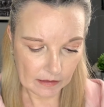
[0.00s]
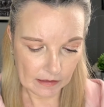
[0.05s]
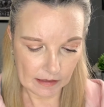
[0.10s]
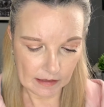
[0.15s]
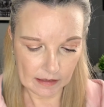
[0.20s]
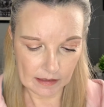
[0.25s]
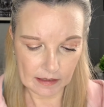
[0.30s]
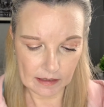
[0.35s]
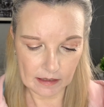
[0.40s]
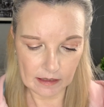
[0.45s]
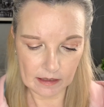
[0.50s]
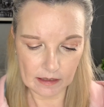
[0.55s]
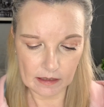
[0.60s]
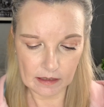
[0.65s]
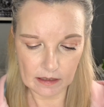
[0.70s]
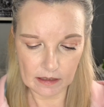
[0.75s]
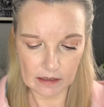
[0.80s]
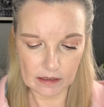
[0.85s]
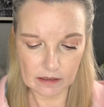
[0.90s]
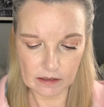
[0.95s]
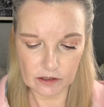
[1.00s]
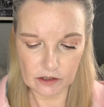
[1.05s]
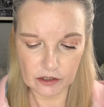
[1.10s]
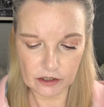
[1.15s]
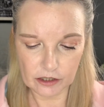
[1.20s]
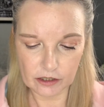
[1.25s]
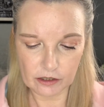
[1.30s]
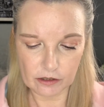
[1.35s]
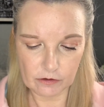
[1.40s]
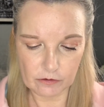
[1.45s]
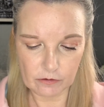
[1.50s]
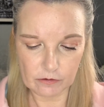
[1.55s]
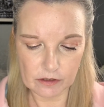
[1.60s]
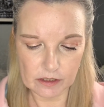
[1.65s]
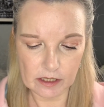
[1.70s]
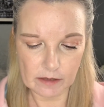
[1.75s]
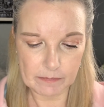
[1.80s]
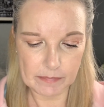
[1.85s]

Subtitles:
and use the